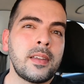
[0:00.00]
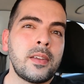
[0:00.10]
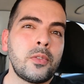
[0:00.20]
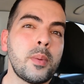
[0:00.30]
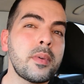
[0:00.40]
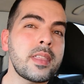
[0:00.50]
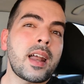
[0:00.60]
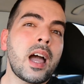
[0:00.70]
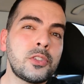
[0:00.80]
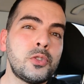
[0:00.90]
remember that
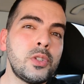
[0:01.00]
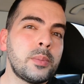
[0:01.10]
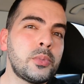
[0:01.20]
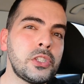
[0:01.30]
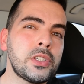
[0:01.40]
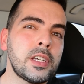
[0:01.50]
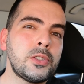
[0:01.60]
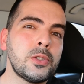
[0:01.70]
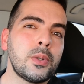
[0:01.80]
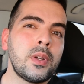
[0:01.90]
I truly appreciate
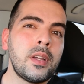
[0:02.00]
you.